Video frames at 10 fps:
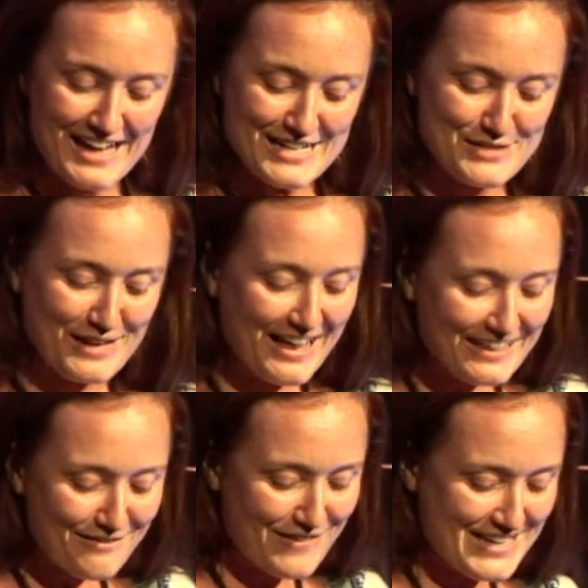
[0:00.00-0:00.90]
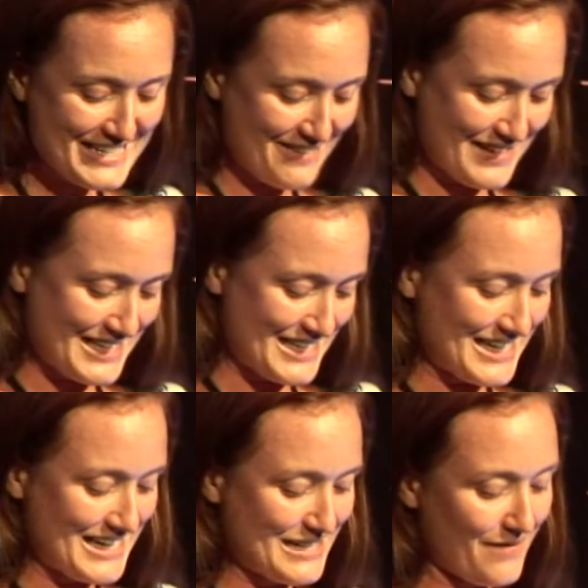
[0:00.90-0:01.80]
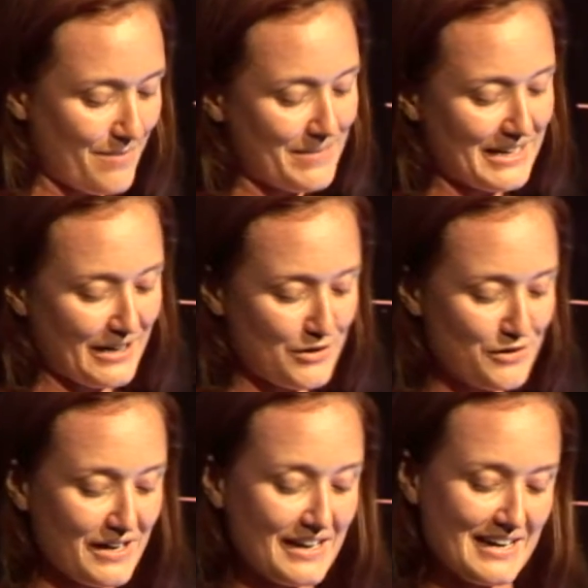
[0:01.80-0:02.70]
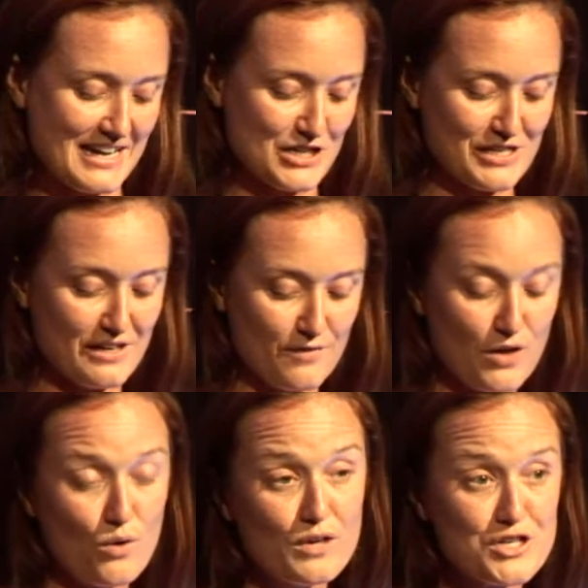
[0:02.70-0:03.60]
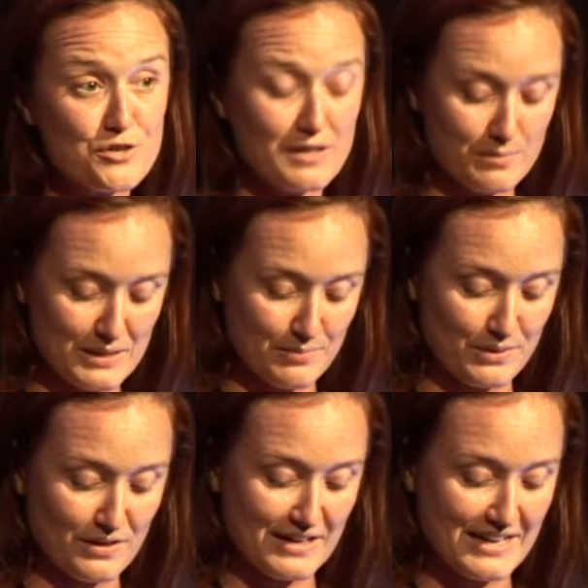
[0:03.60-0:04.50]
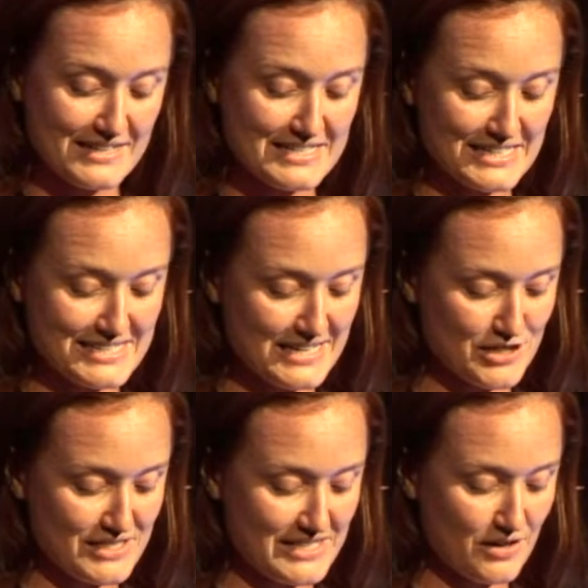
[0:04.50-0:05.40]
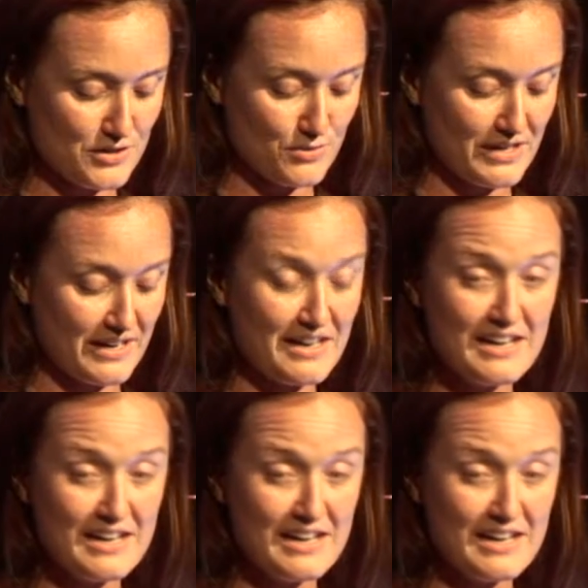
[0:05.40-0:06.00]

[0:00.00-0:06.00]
So Kelly Fran Davis is from the Cayuga Nation of the Haudenosaunee people in the Six Nations territory.